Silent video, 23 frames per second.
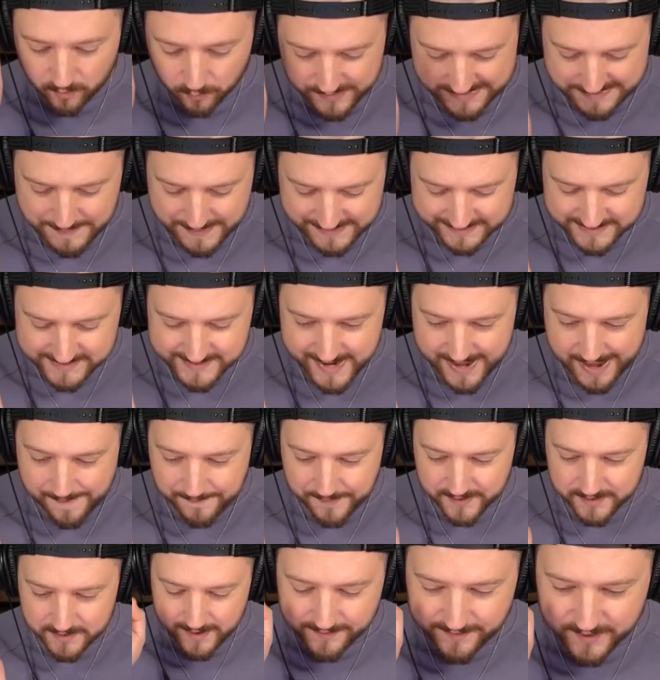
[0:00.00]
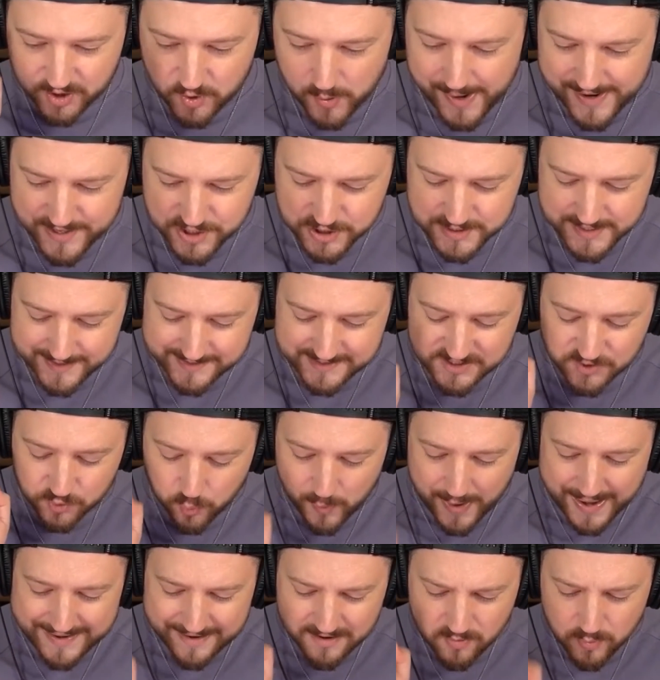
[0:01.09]
We can make this happen. The question is, is
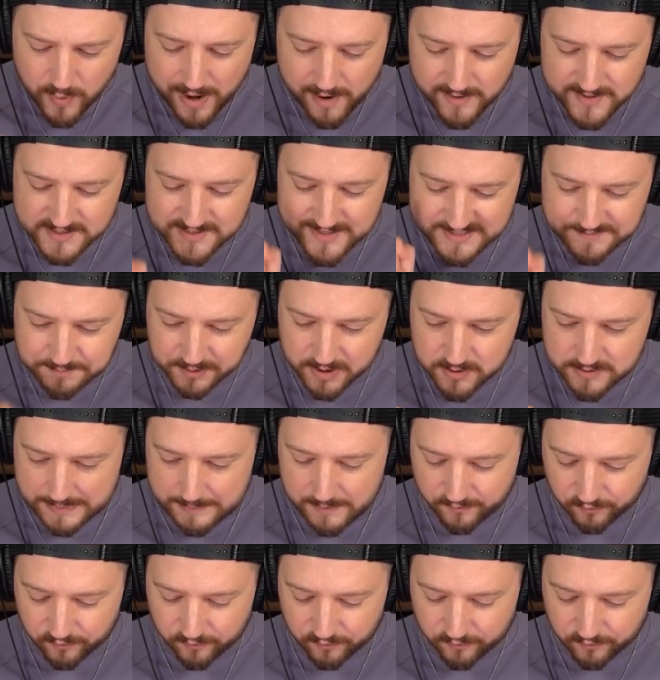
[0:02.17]
when and where is this next balloon coming